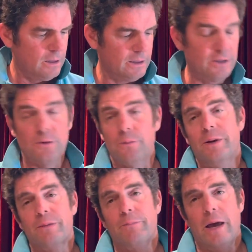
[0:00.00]
Little
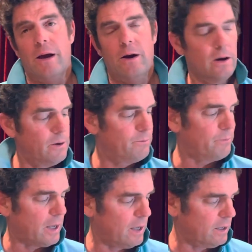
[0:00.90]
Big Bear,
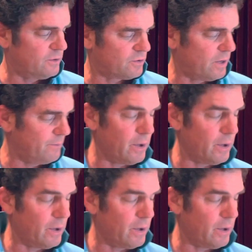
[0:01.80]
trained